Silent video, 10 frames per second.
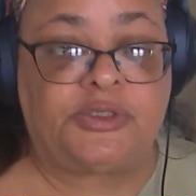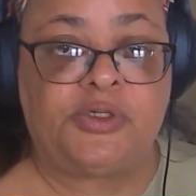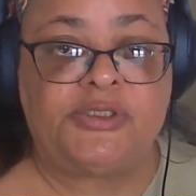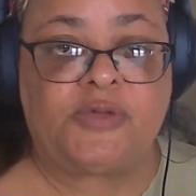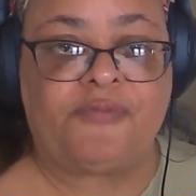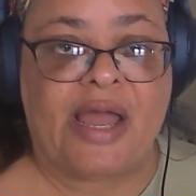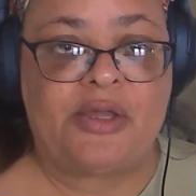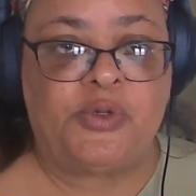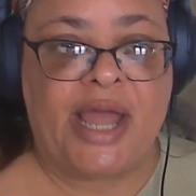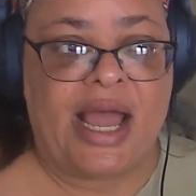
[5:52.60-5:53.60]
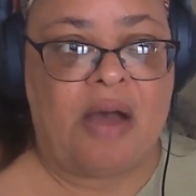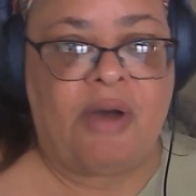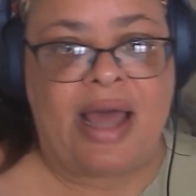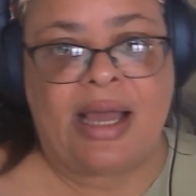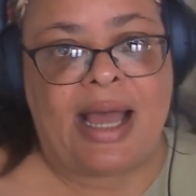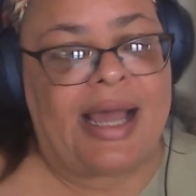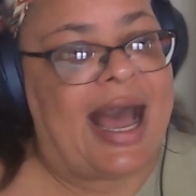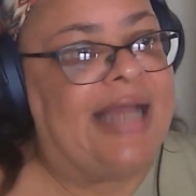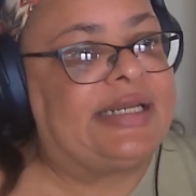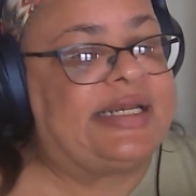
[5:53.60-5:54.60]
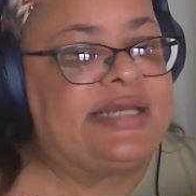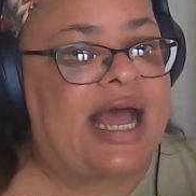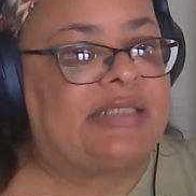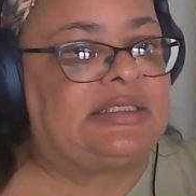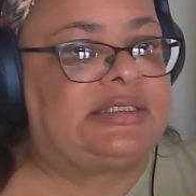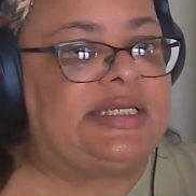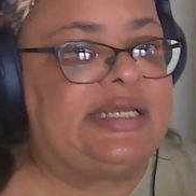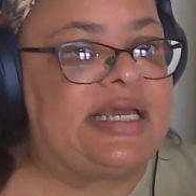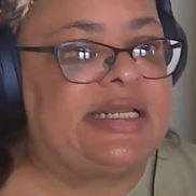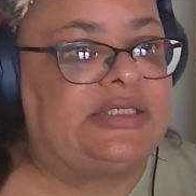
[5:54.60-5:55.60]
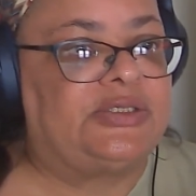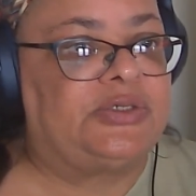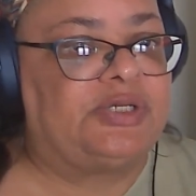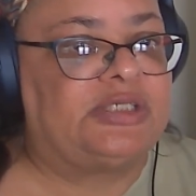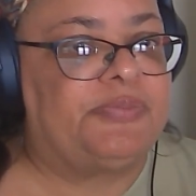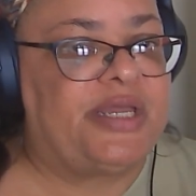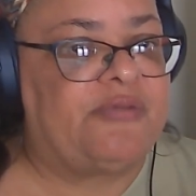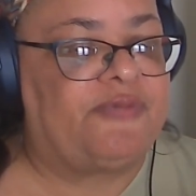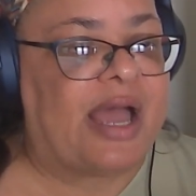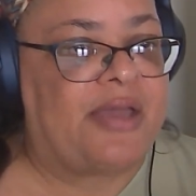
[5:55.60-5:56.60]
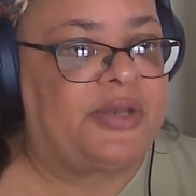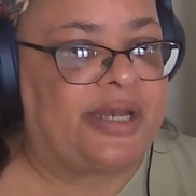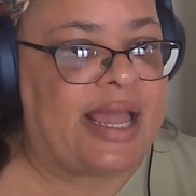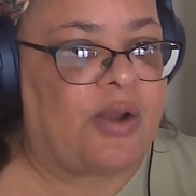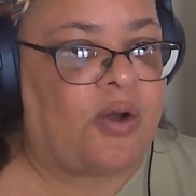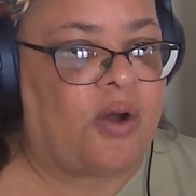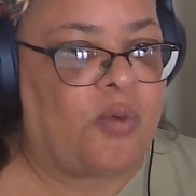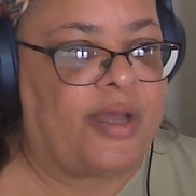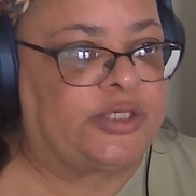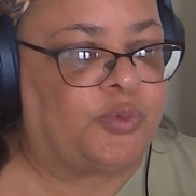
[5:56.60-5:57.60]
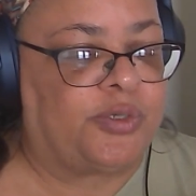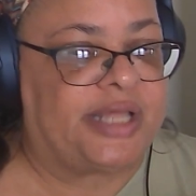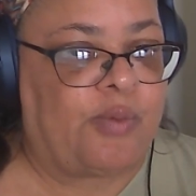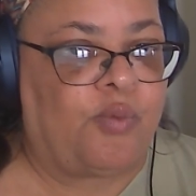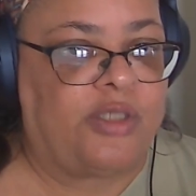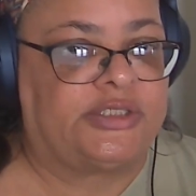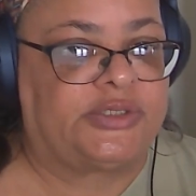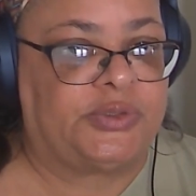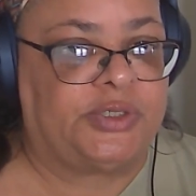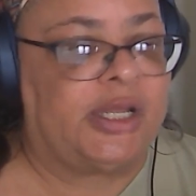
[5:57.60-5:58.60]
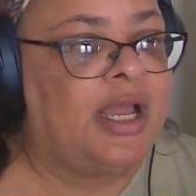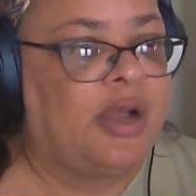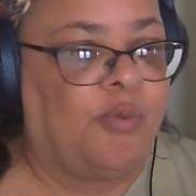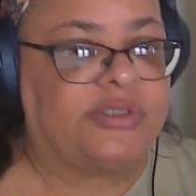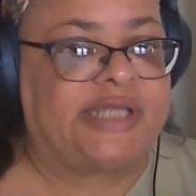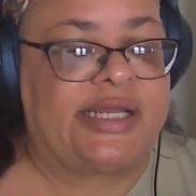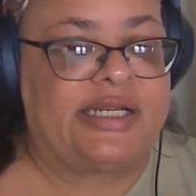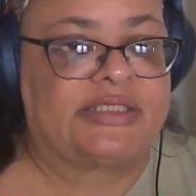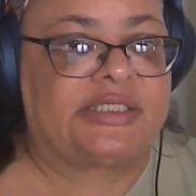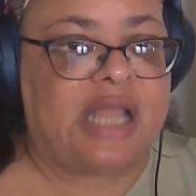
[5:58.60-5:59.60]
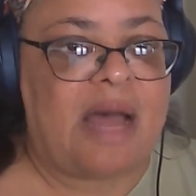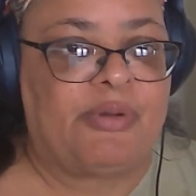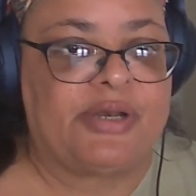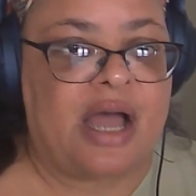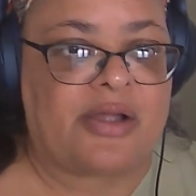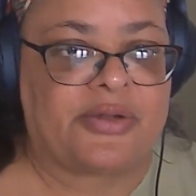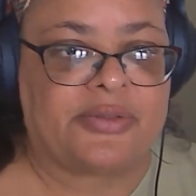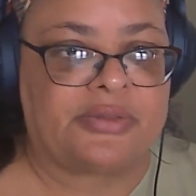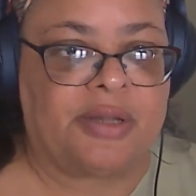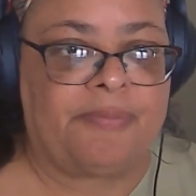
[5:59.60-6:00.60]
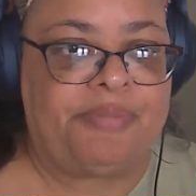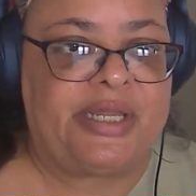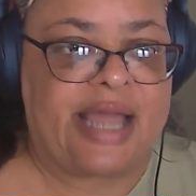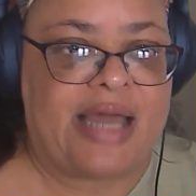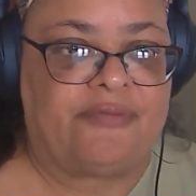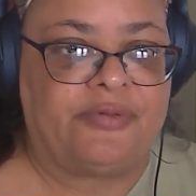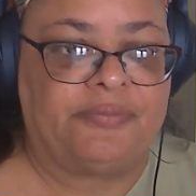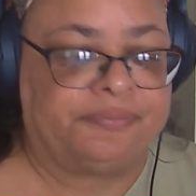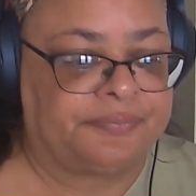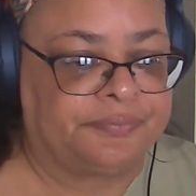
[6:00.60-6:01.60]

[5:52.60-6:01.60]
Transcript: students are valued how? I, I, I, did not see any students being valued in that hallway to where that one student was getting a slobber knocker beat out of them.